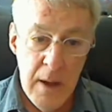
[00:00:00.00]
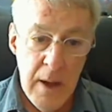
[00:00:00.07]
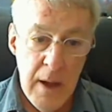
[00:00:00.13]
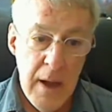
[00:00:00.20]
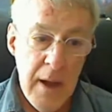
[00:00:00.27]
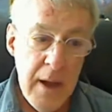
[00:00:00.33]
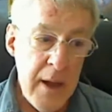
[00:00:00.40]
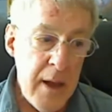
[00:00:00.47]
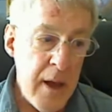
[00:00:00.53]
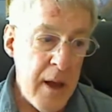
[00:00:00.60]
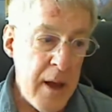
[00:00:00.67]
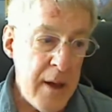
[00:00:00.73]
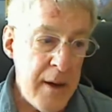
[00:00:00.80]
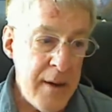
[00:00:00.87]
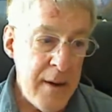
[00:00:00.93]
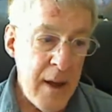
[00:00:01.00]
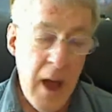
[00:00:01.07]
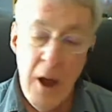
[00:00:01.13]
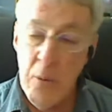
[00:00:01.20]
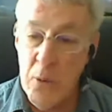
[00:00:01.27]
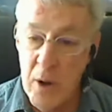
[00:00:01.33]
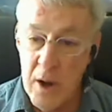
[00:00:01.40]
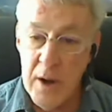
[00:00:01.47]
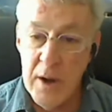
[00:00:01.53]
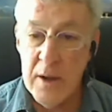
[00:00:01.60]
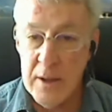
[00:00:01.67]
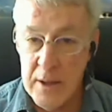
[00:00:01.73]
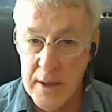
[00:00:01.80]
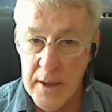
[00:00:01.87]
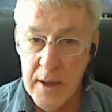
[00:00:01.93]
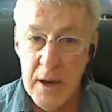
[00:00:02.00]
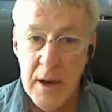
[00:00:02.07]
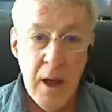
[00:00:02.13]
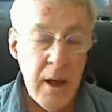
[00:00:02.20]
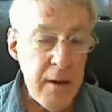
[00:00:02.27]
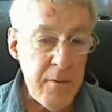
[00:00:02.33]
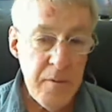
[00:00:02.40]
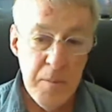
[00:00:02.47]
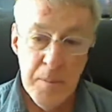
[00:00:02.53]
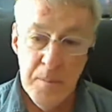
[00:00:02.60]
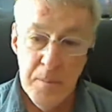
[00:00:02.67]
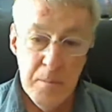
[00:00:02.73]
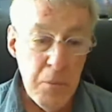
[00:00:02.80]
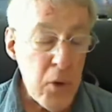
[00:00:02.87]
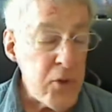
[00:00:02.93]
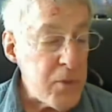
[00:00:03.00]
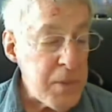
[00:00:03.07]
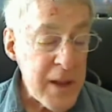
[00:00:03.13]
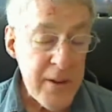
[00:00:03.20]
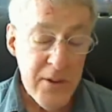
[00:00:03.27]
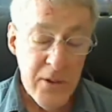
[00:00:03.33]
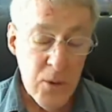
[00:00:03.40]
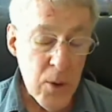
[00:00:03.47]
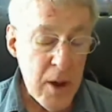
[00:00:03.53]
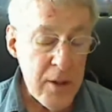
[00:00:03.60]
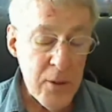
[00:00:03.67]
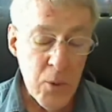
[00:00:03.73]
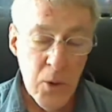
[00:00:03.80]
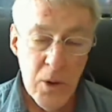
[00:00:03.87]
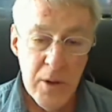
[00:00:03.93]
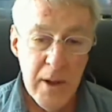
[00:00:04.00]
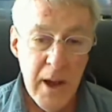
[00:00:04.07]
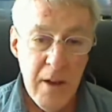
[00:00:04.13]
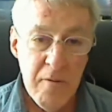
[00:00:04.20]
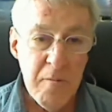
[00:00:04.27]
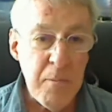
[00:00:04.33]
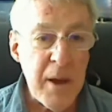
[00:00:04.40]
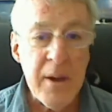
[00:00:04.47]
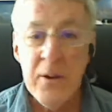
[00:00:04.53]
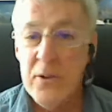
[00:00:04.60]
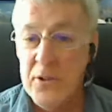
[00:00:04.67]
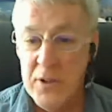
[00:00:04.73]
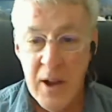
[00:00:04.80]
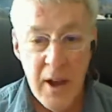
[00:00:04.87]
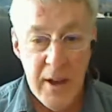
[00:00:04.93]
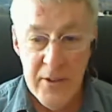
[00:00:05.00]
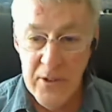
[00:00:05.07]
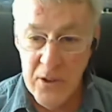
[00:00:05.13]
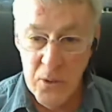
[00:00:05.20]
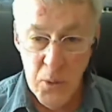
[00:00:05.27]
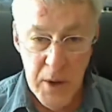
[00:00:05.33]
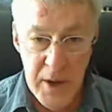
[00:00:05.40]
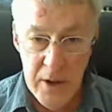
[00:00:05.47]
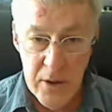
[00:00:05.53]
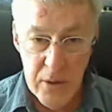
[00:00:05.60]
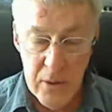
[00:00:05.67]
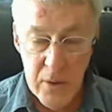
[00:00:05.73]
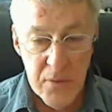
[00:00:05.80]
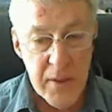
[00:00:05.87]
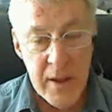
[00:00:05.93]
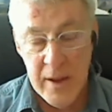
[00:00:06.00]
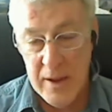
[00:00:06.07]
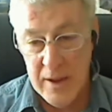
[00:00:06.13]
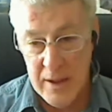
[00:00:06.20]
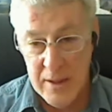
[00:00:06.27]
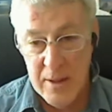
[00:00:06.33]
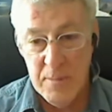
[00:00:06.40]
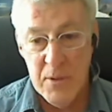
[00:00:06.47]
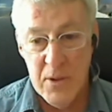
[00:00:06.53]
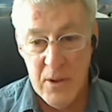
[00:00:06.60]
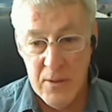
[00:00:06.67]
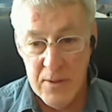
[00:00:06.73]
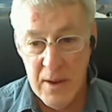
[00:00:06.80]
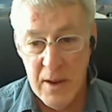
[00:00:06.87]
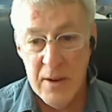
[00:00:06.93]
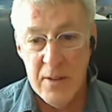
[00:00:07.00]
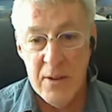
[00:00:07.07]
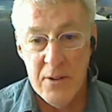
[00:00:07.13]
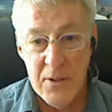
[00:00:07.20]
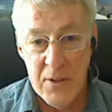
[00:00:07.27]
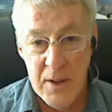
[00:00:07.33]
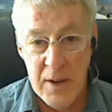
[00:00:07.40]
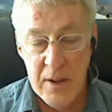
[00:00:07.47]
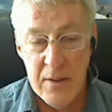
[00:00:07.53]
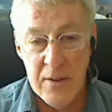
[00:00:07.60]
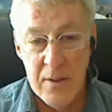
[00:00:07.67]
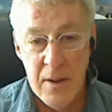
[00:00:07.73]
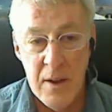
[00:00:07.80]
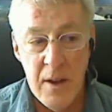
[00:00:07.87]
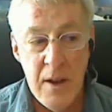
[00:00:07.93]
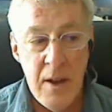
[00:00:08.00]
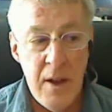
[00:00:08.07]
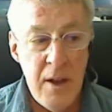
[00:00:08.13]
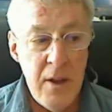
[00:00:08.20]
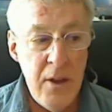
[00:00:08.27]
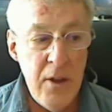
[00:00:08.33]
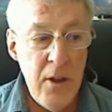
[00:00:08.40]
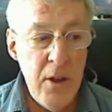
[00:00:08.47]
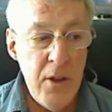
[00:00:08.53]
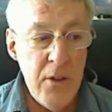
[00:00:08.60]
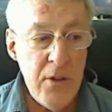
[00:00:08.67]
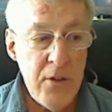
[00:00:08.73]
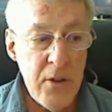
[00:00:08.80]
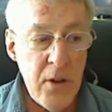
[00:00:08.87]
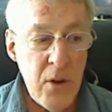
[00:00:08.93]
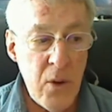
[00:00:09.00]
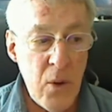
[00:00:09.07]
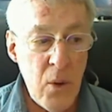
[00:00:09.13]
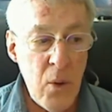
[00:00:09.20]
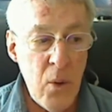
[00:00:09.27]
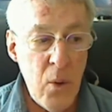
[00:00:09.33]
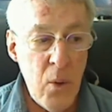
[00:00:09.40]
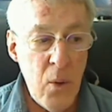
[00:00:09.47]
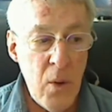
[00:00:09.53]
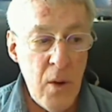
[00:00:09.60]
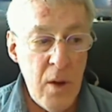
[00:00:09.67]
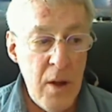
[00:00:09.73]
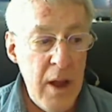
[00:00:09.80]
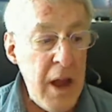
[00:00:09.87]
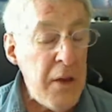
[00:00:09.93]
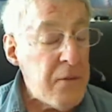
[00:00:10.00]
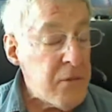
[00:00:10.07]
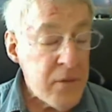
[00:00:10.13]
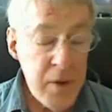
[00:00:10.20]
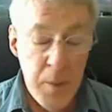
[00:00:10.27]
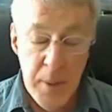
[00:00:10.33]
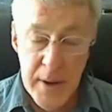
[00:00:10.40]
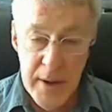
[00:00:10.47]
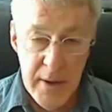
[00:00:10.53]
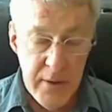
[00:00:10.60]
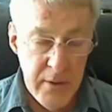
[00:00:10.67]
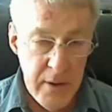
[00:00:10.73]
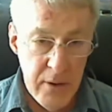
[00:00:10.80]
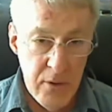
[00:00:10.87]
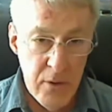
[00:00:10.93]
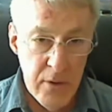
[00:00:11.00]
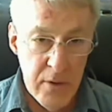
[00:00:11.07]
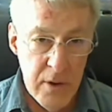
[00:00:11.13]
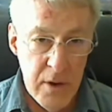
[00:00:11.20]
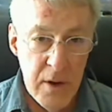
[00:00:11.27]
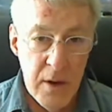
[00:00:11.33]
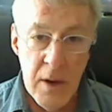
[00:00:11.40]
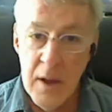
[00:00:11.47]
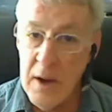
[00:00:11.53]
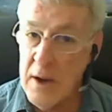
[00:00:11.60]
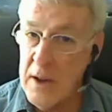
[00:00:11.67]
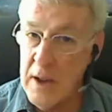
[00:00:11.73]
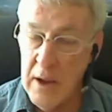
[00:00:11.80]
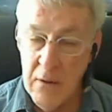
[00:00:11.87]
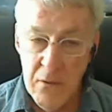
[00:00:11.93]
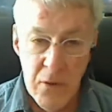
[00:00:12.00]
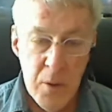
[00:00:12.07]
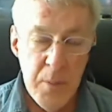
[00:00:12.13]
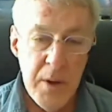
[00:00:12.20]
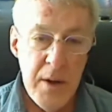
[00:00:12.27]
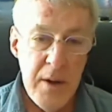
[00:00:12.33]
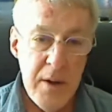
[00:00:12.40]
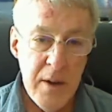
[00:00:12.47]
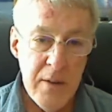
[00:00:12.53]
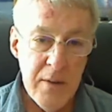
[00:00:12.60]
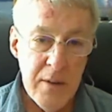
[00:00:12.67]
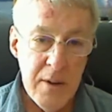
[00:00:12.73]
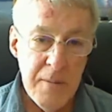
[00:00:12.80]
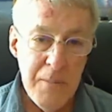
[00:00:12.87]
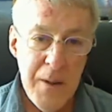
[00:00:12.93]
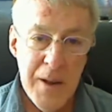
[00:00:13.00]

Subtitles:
And ironically, most places around the world have better skies than we do if they can get themselves out of their cities. So everybody is interested and everybody does it.